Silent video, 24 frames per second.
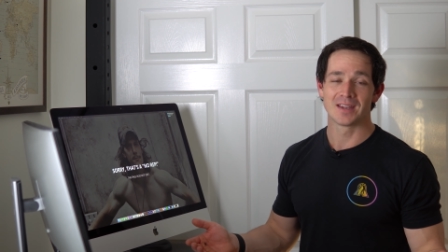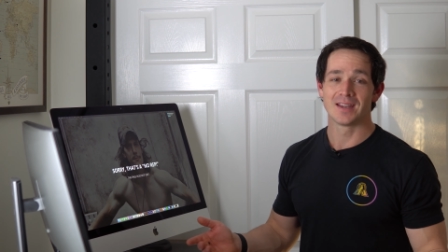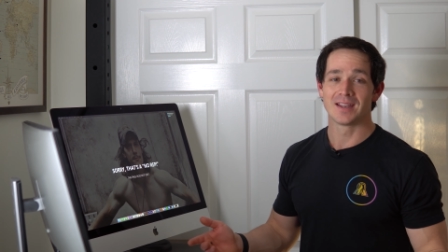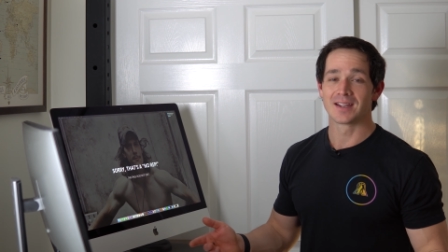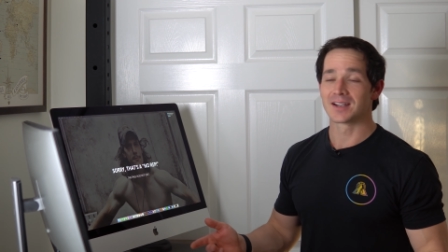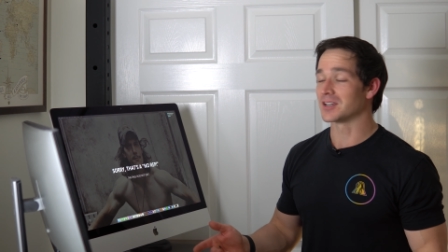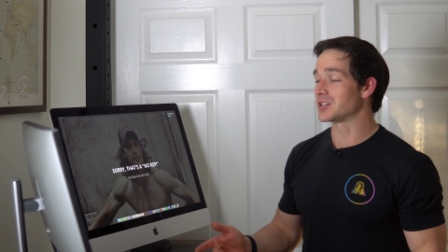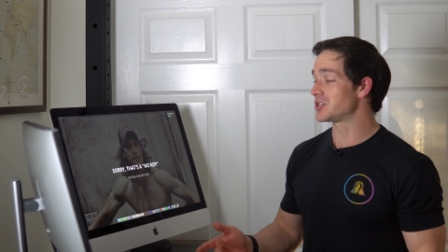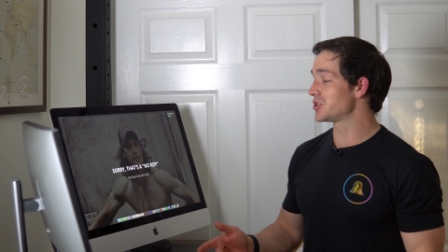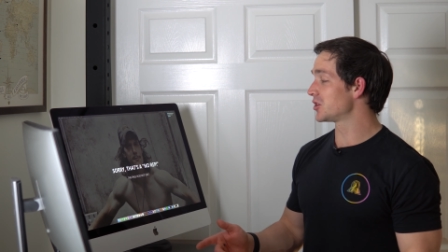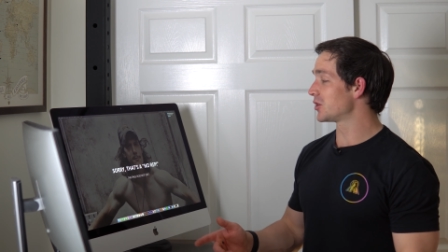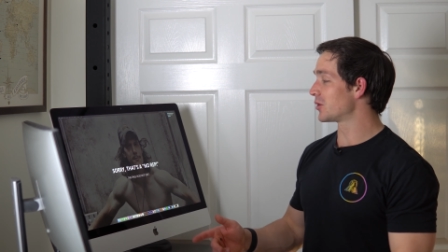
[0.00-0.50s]

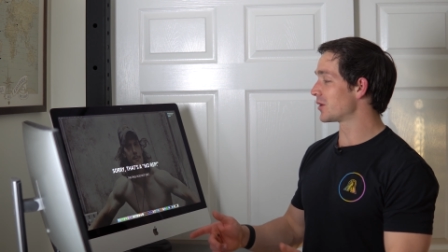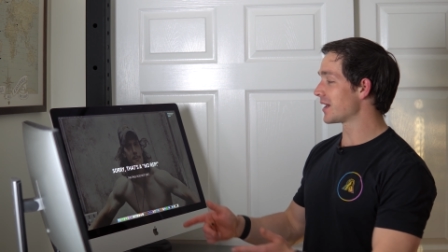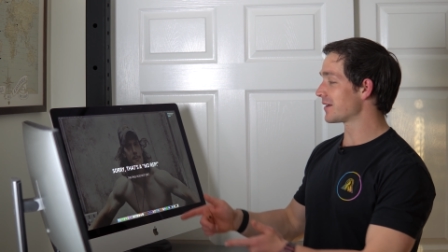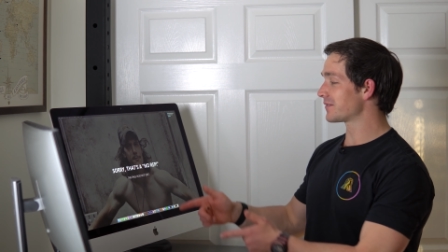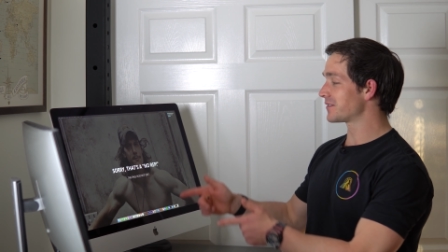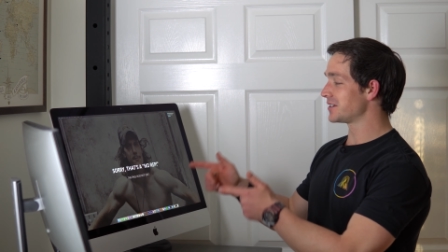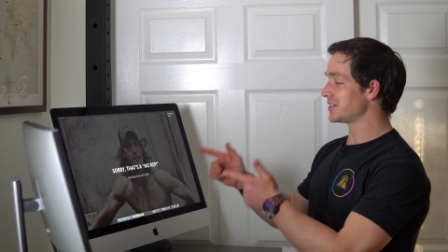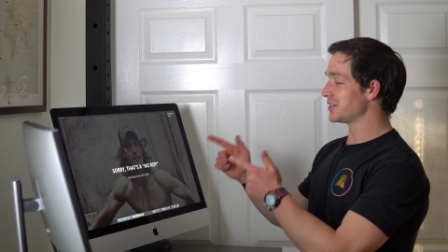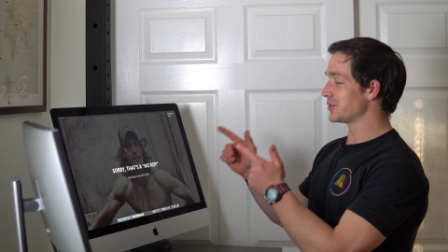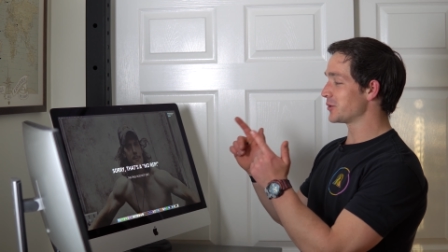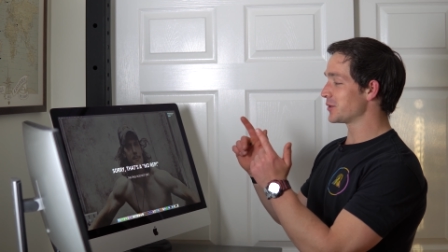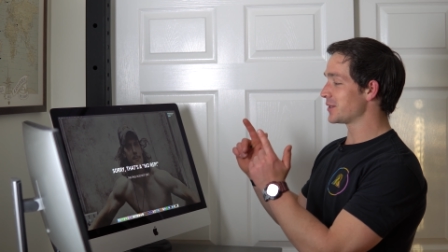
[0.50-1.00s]
Because you don't have
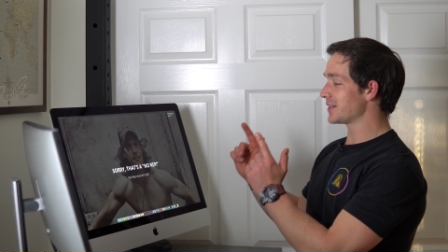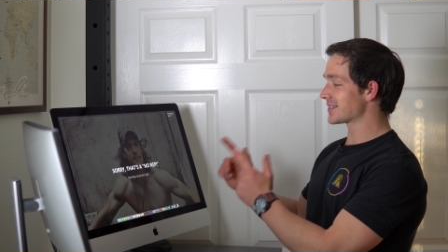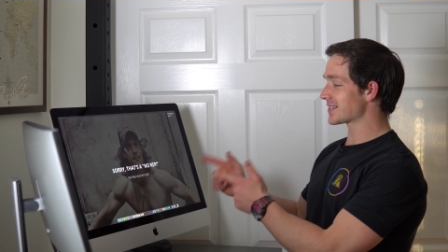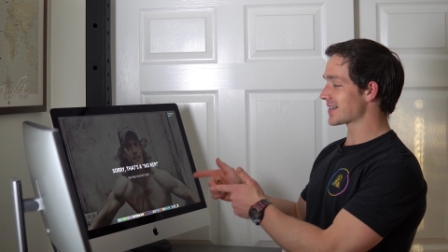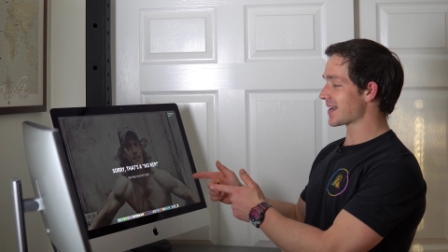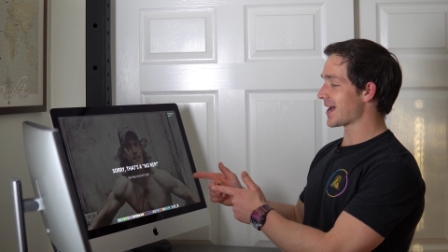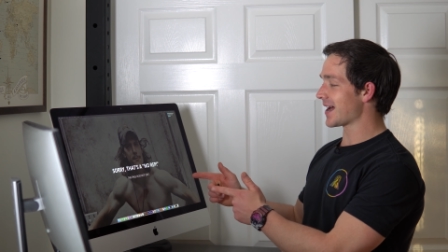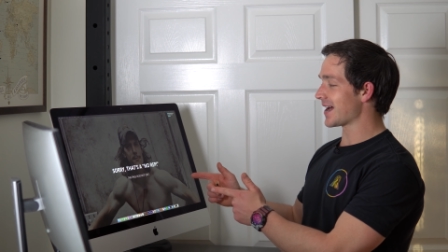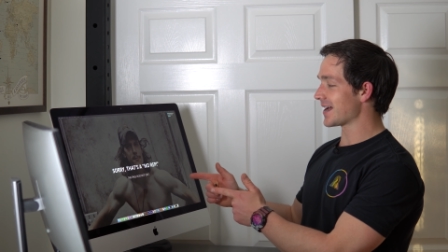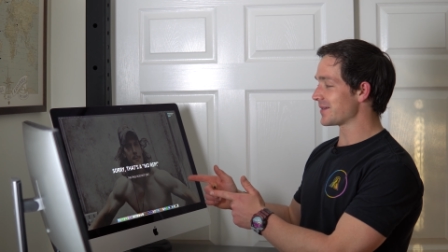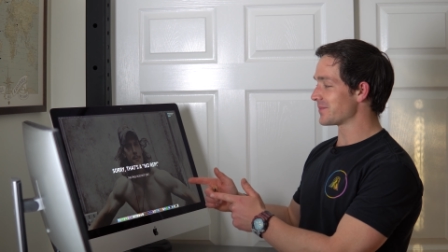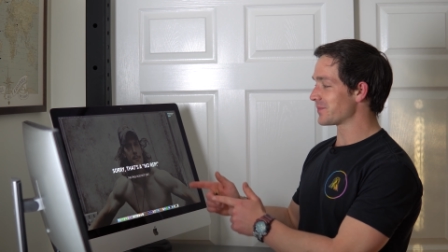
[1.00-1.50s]
to deal with this
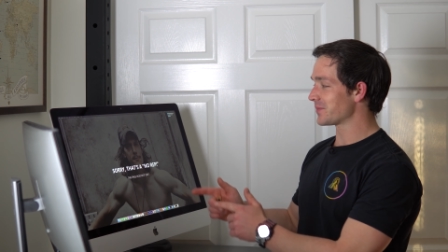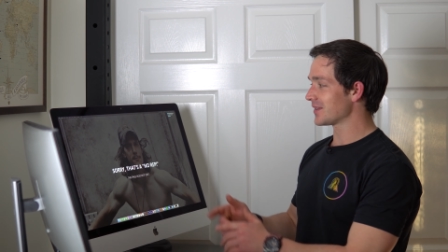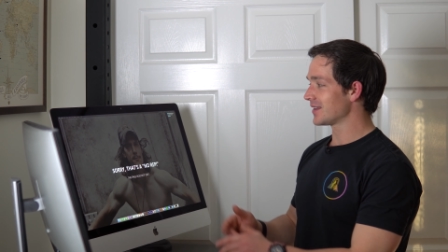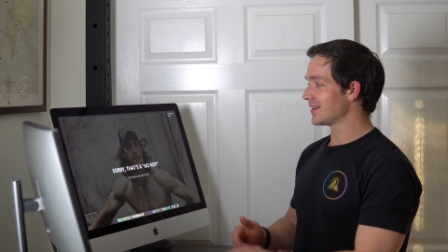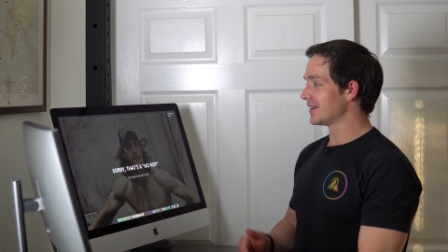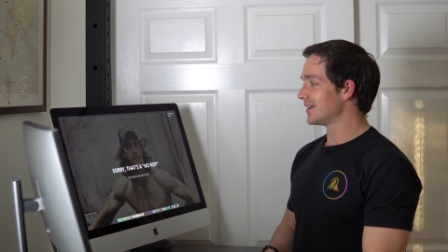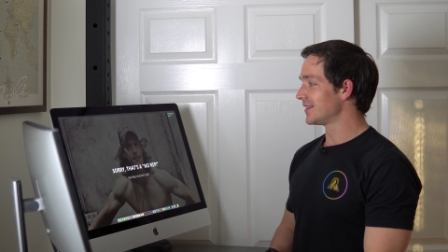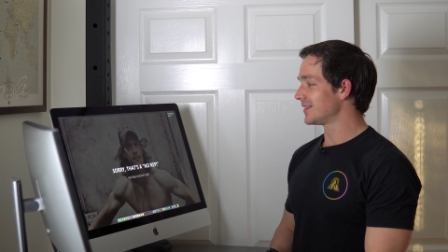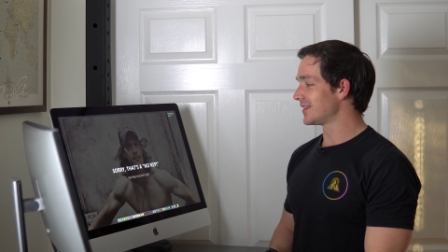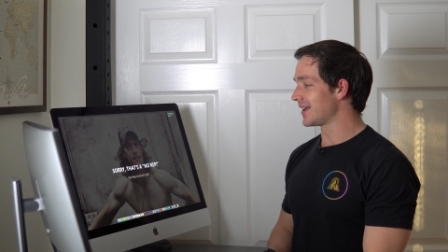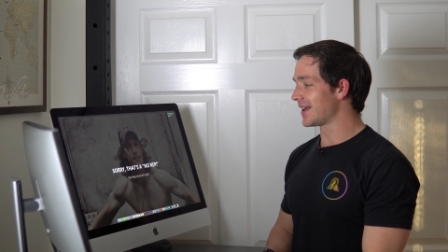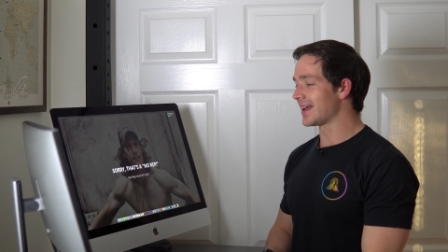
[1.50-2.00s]
guy,
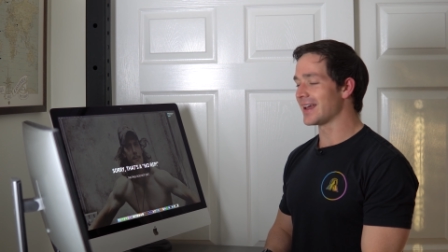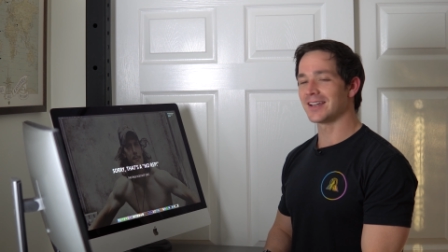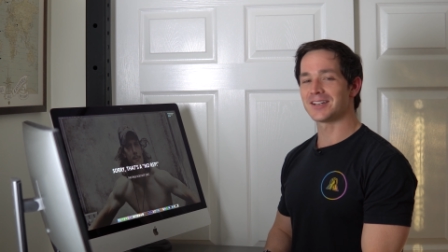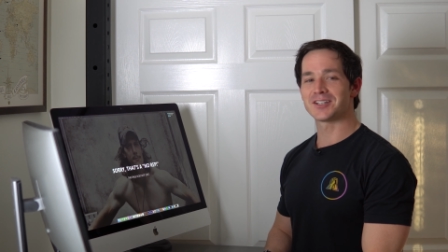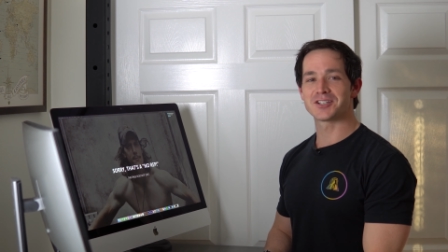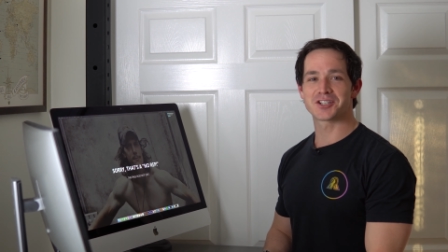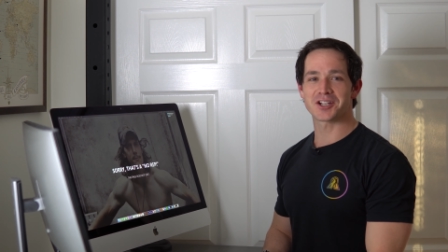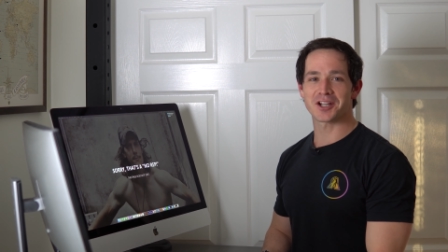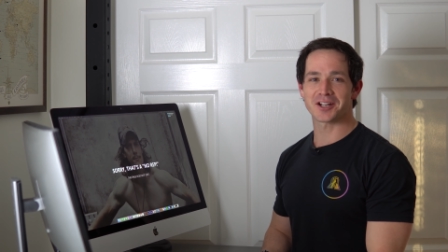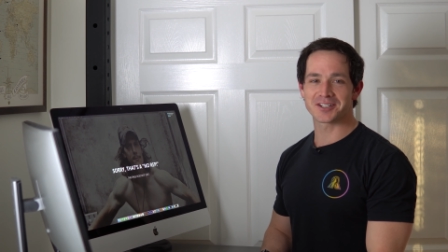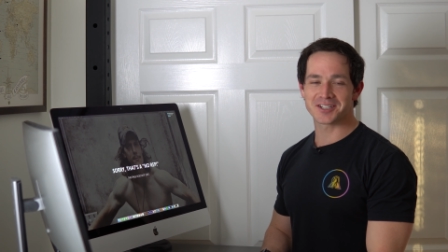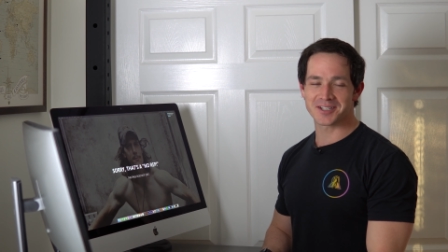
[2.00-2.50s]
the head
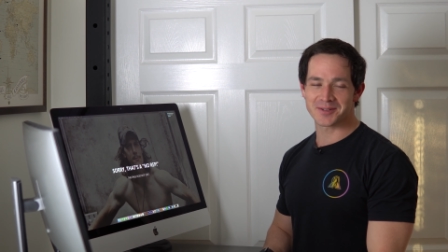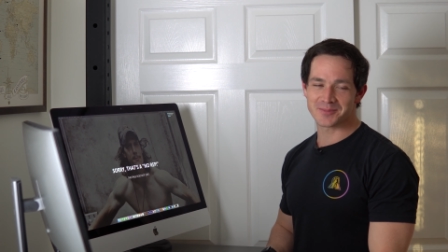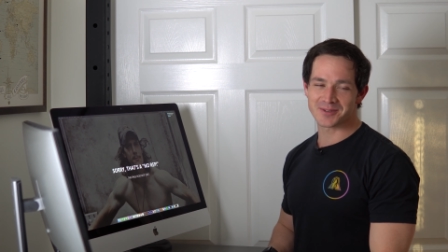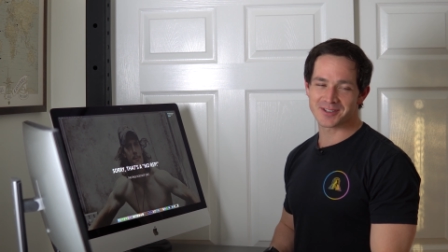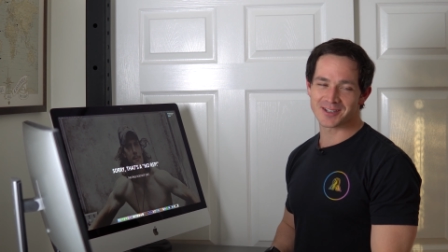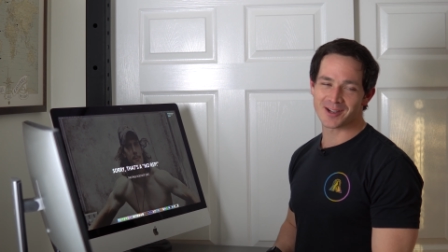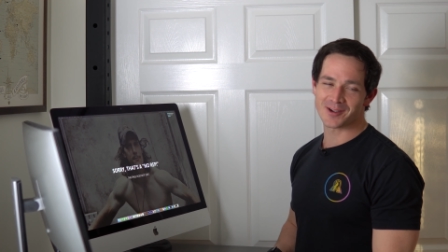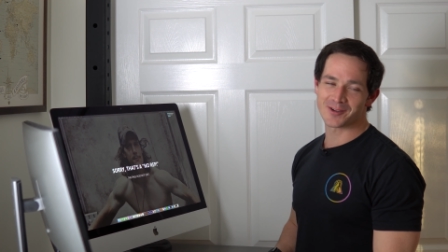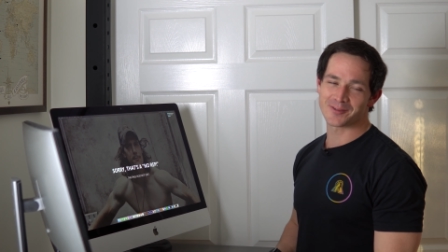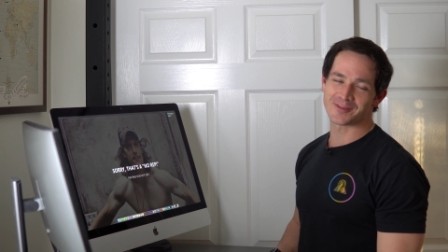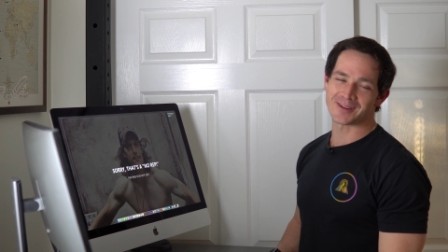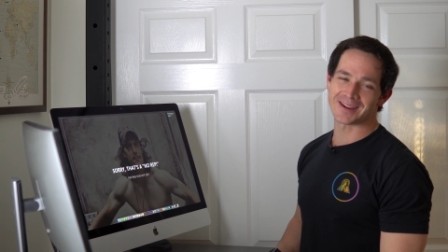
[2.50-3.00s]
judge
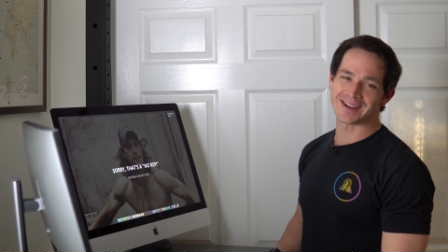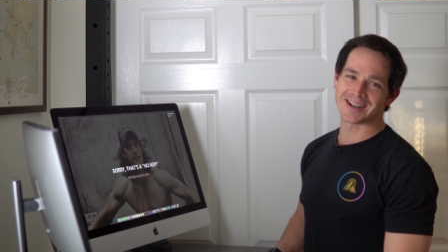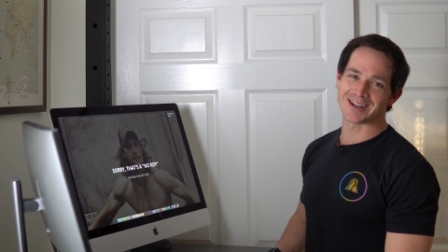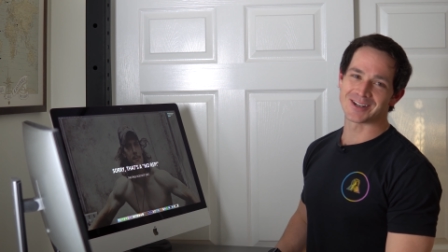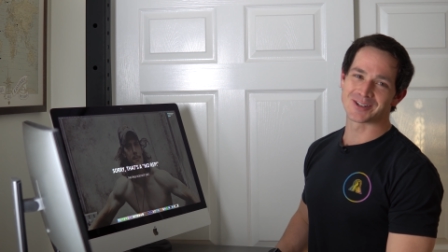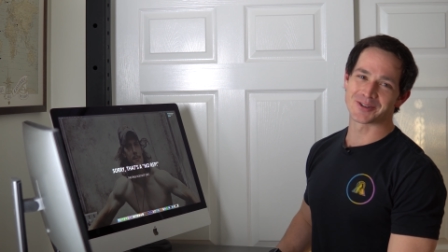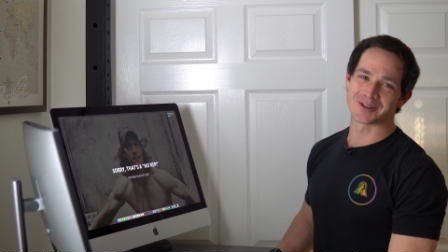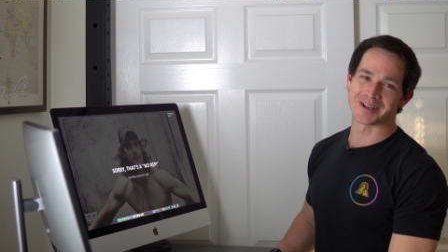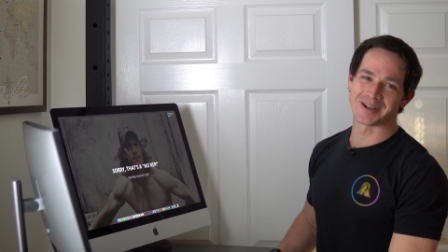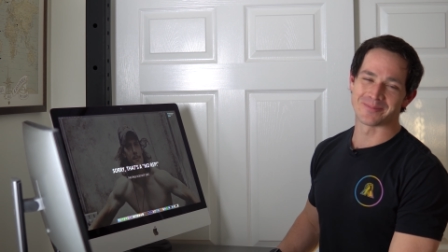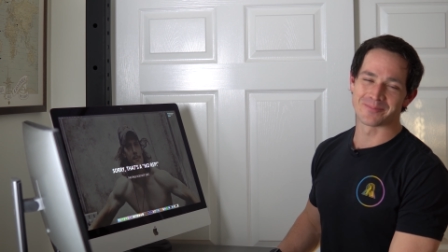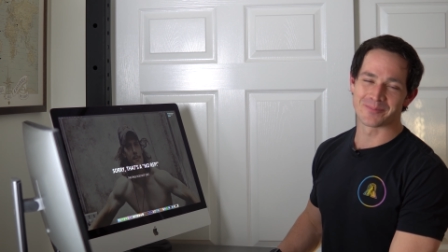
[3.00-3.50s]
himself,
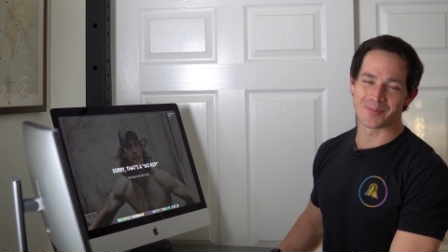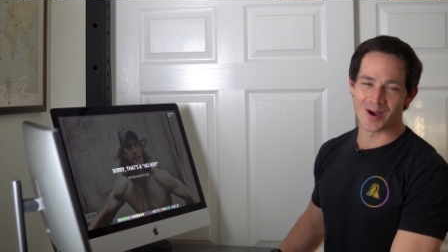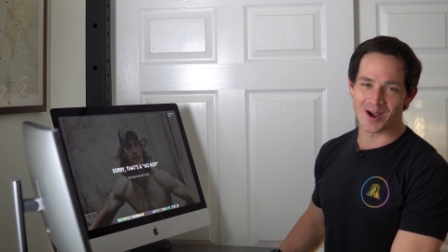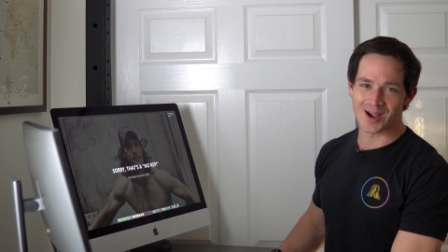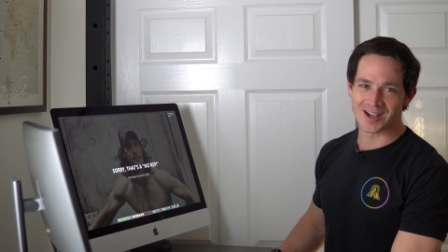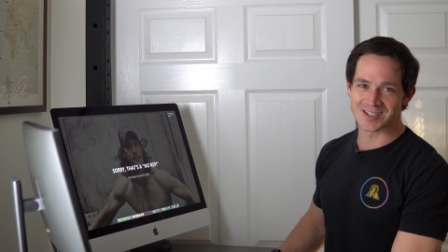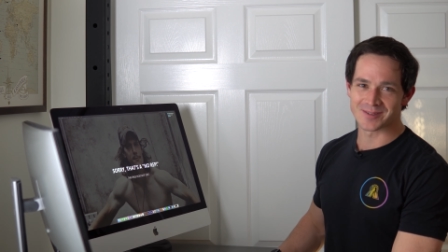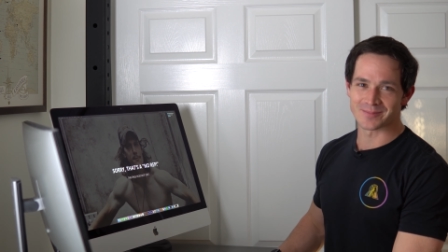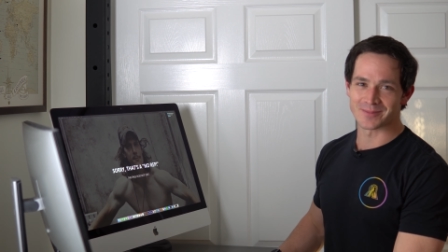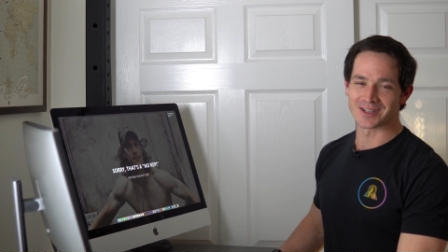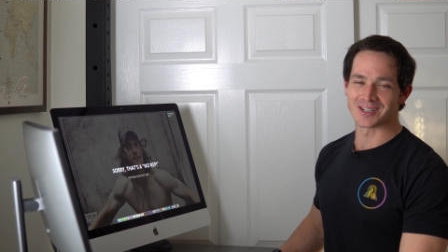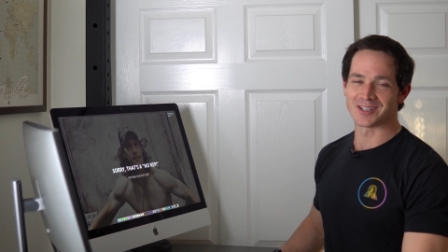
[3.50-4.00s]
Adrian
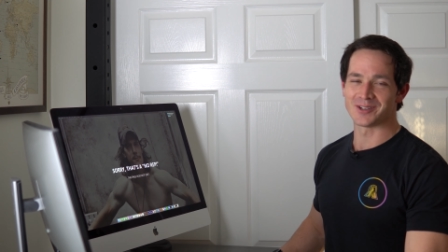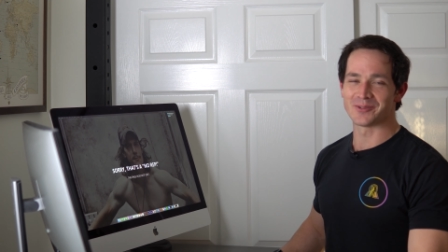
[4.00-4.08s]
Bosman.